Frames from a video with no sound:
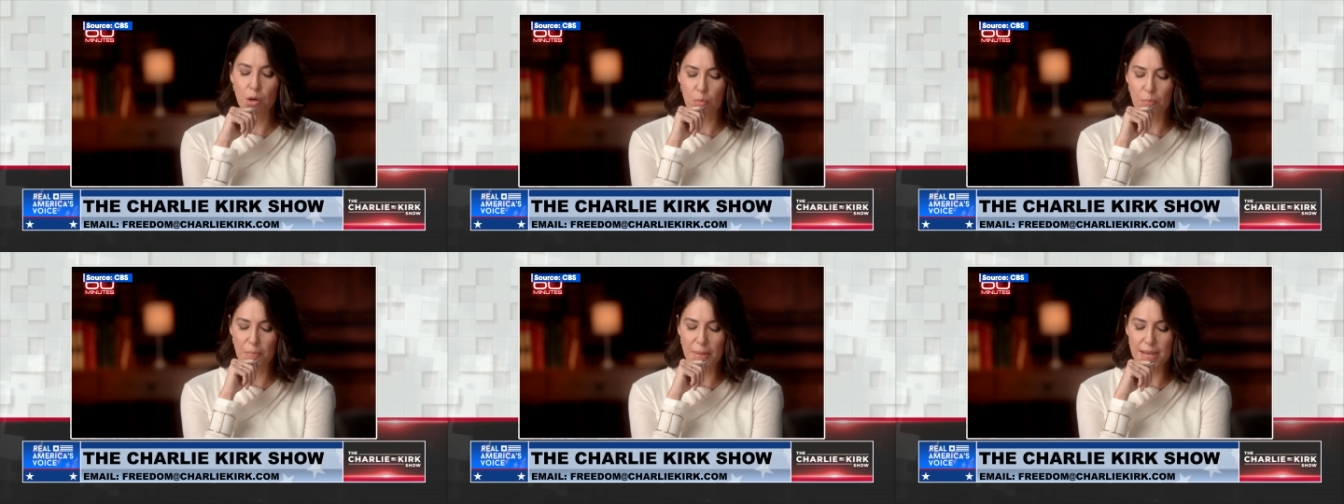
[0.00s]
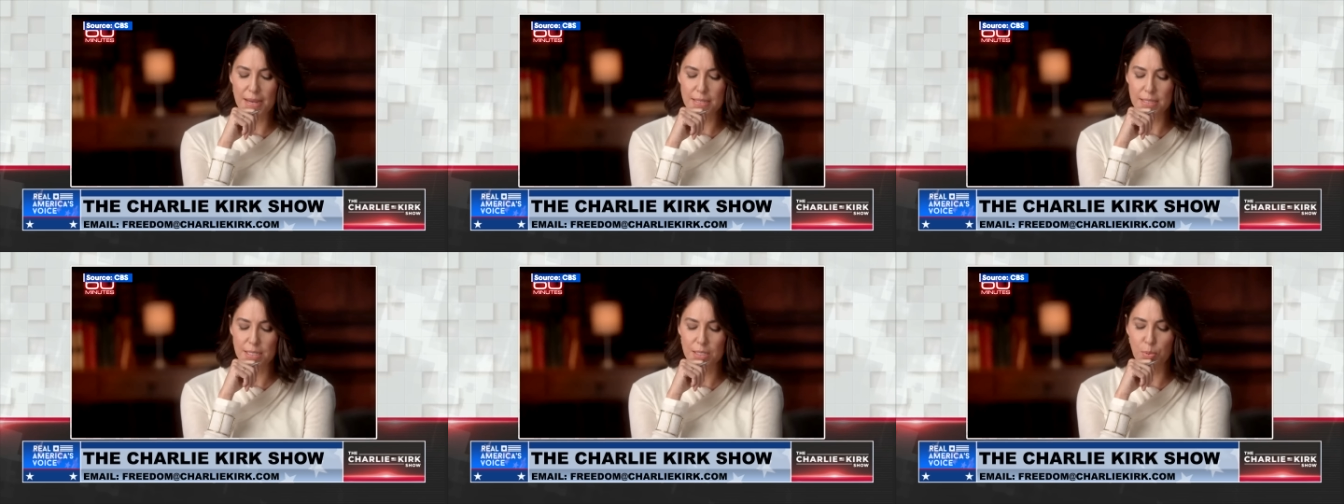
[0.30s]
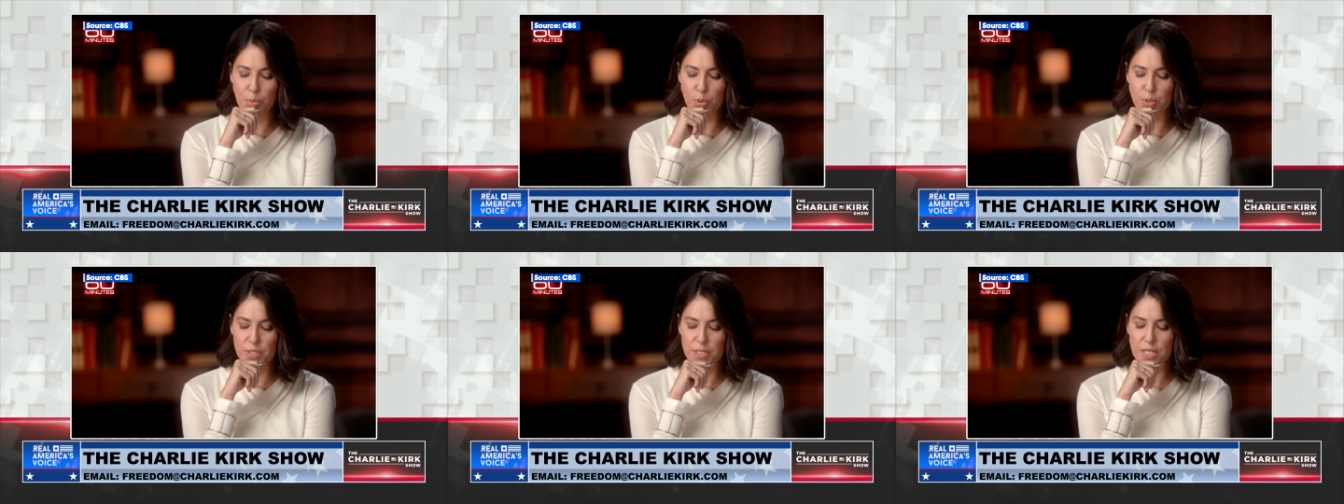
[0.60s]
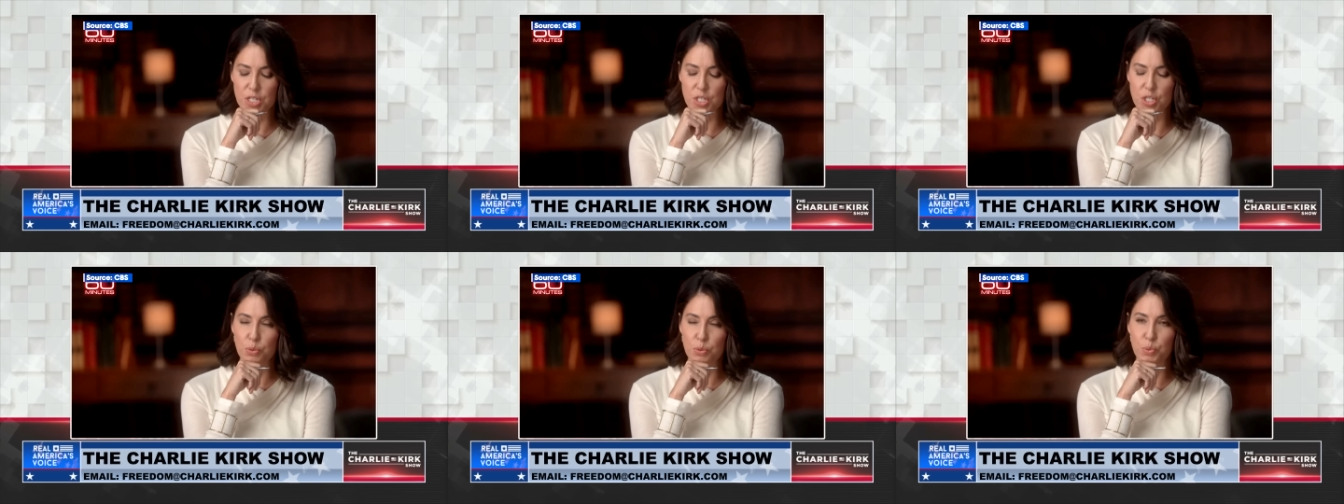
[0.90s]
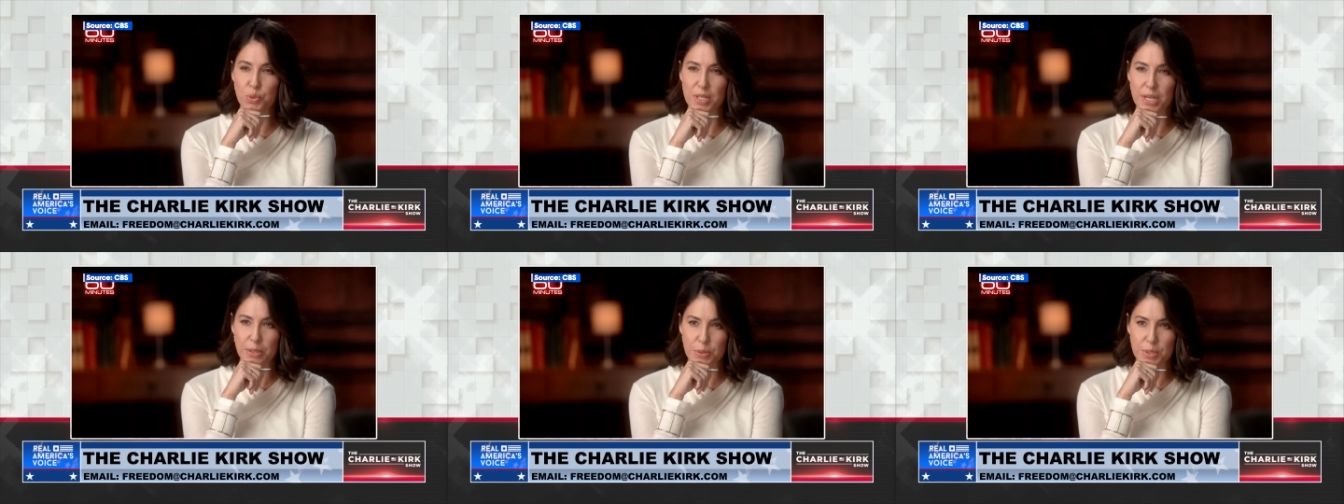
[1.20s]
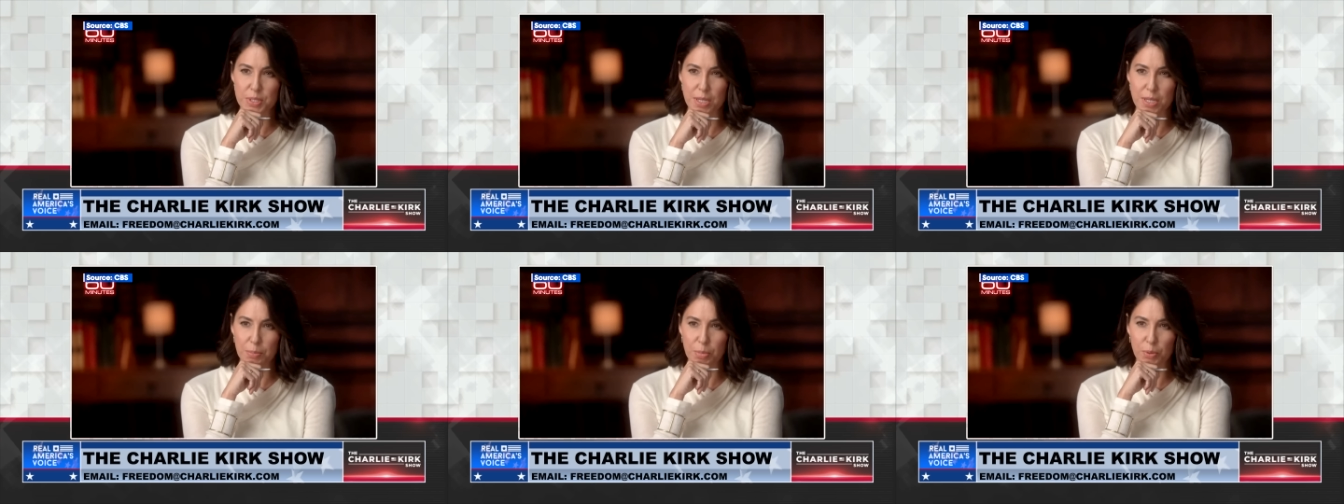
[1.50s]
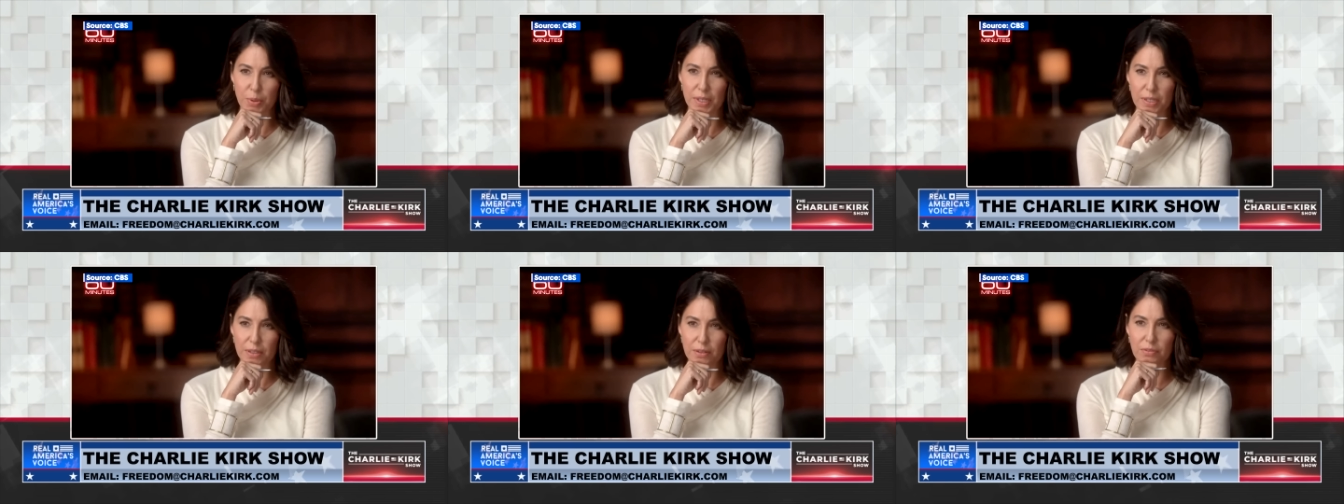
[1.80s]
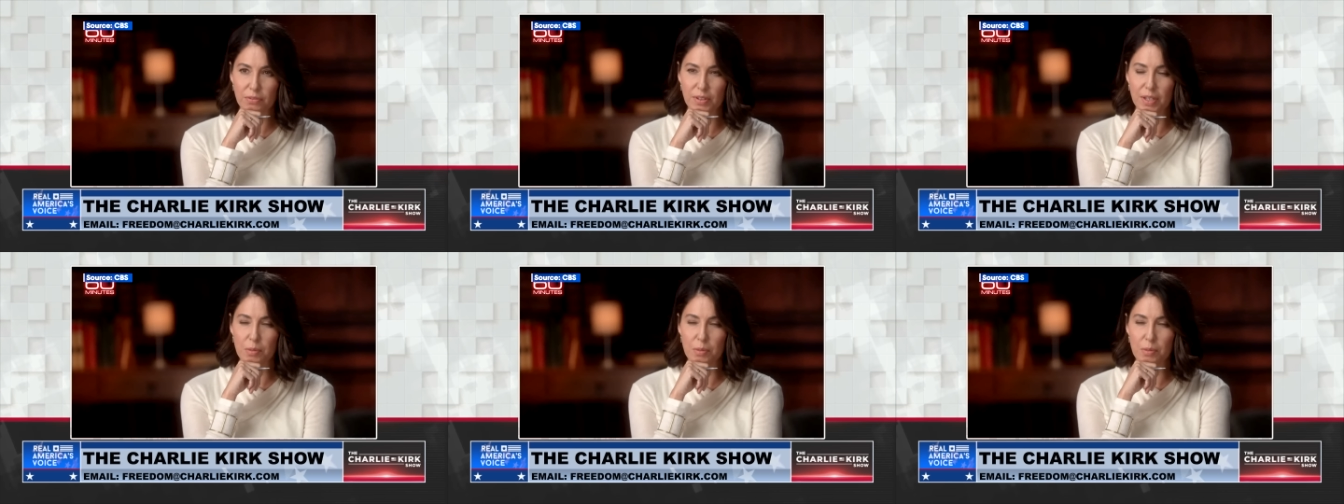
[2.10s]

out mass deportation without separating